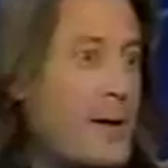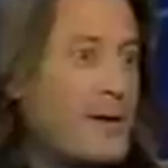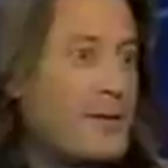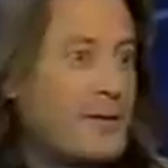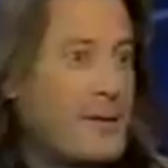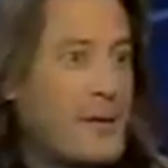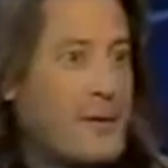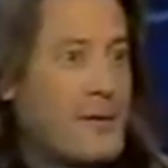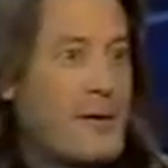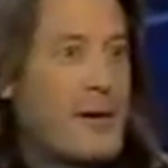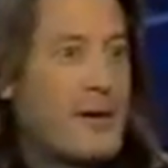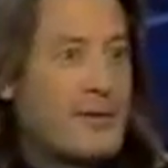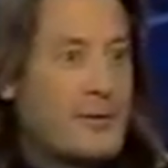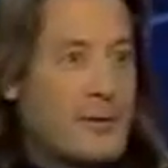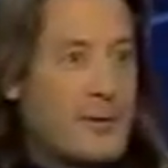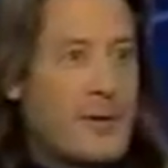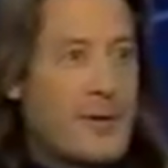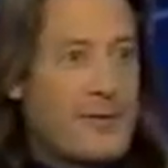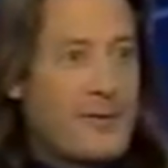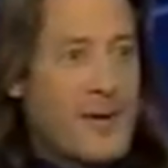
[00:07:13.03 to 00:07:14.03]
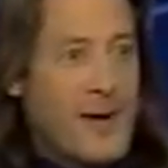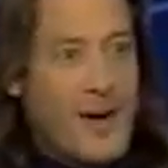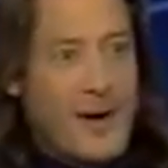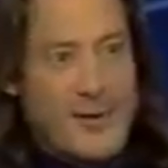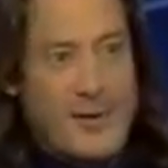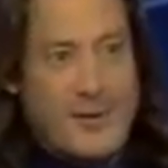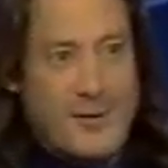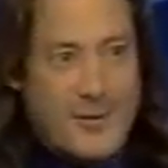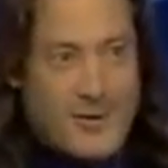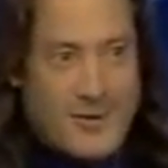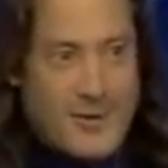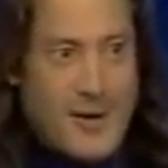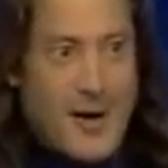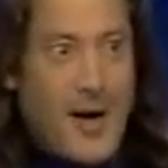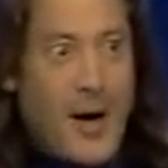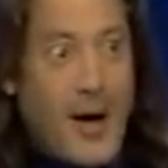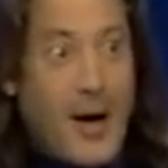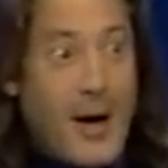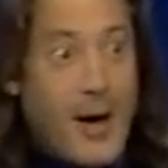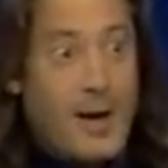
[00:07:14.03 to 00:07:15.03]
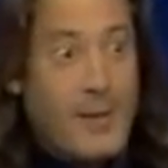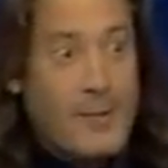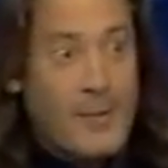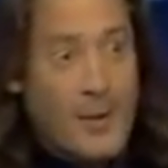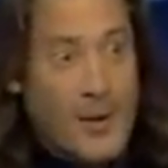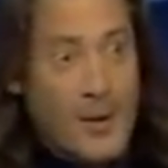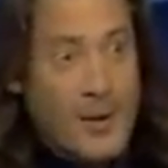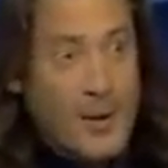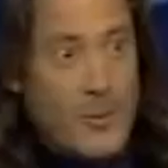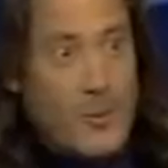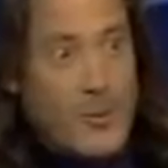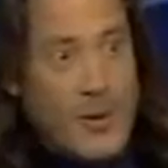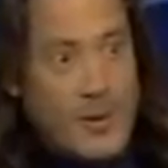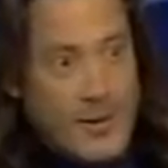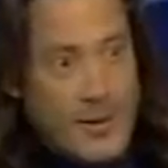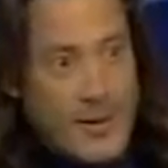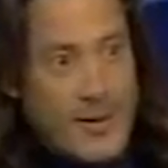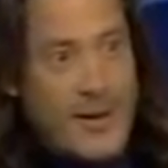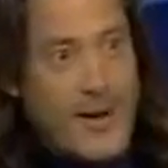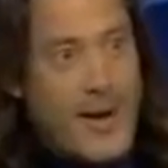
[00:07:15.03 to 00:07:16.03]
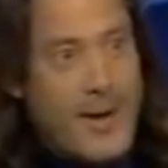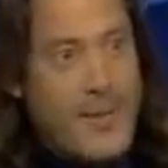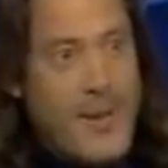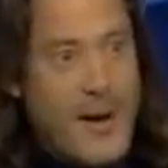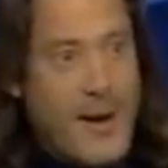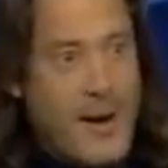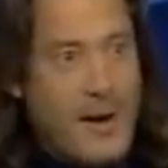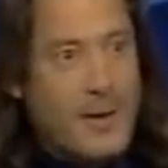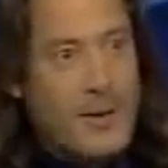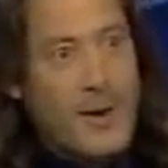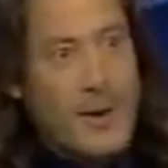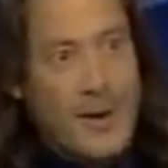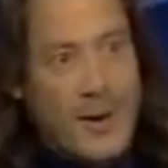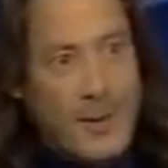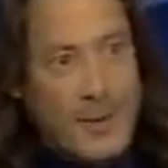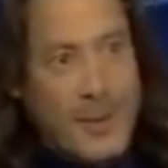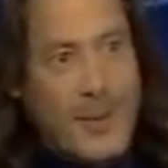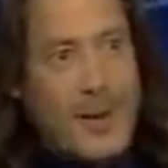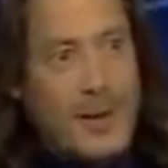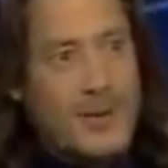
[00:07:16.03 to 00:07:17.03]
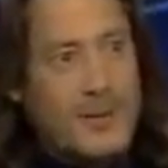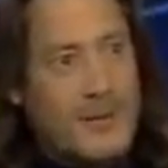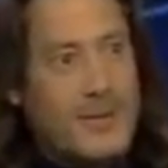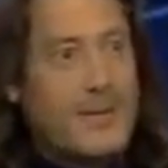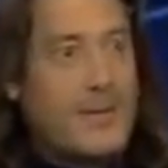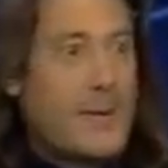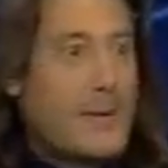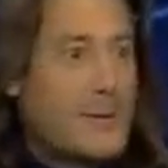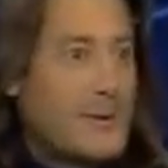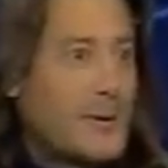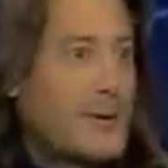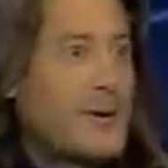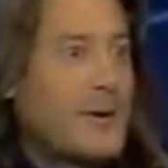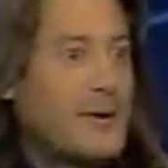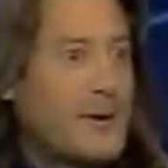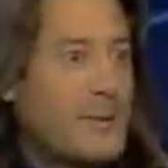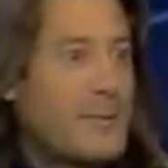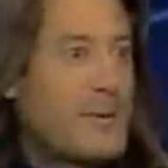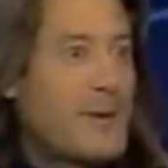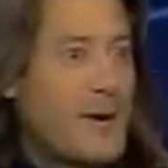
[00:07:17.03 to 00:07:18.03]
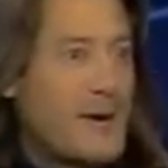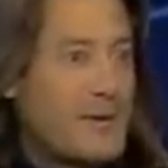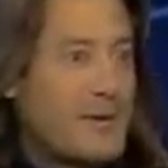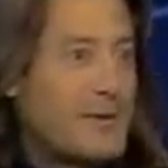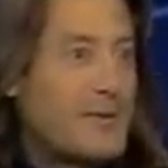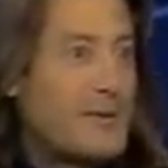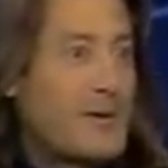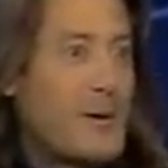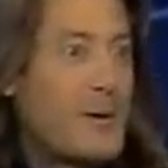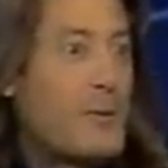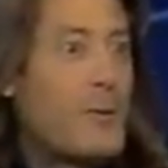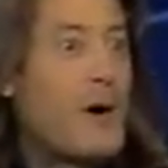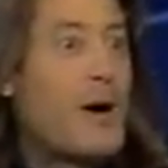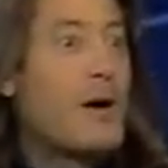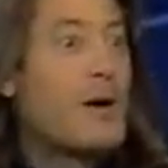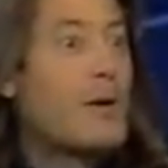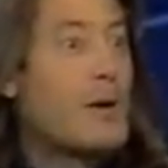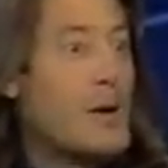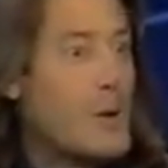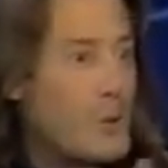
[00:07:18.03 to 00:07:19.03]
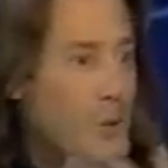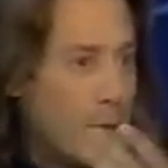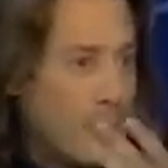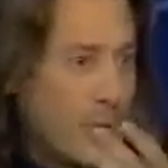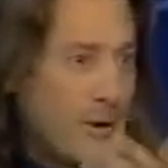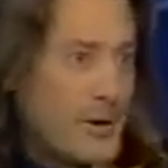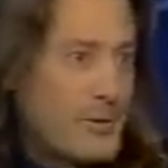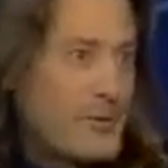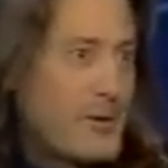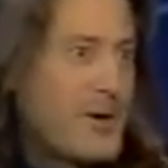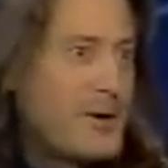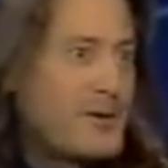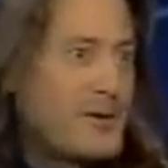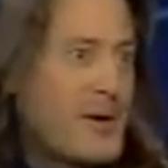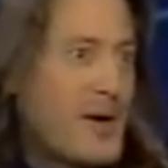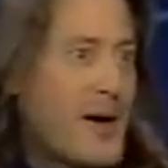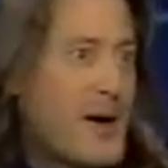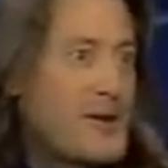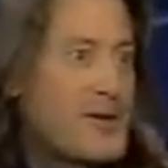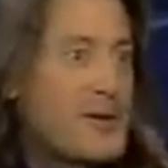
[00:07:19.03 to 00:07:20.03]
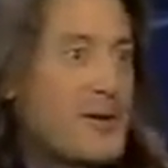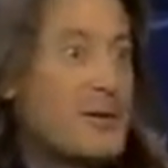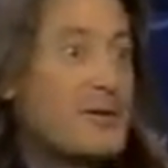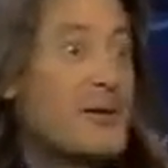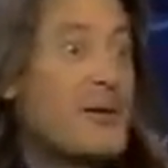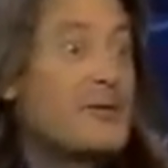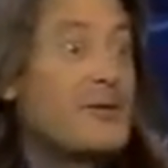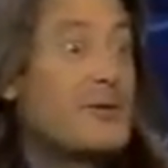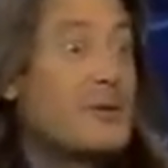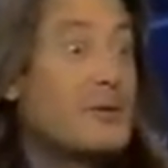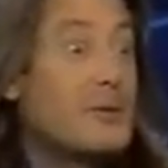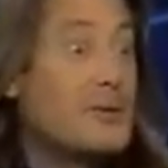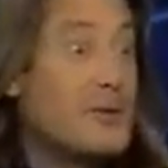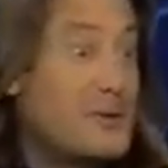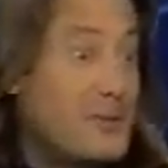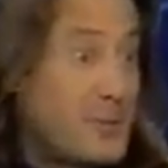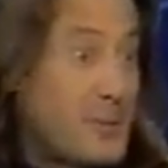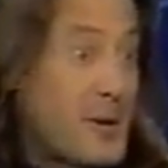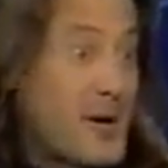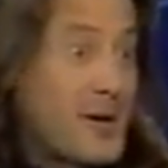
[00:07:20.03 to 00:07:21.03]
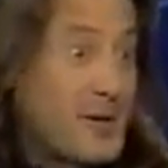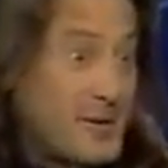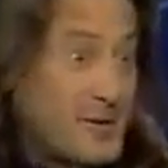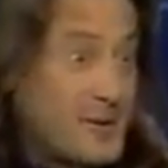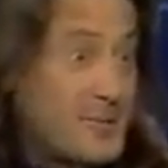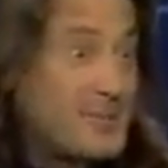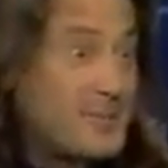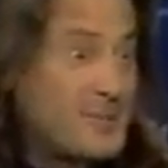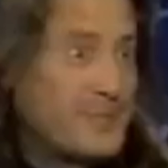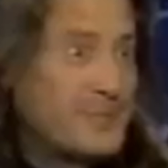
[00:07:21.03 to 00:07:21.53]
why didn't they raise enough cash at the time when they came out? But they were looking at the price and say, well, we want to raise cash at a less dilutive price.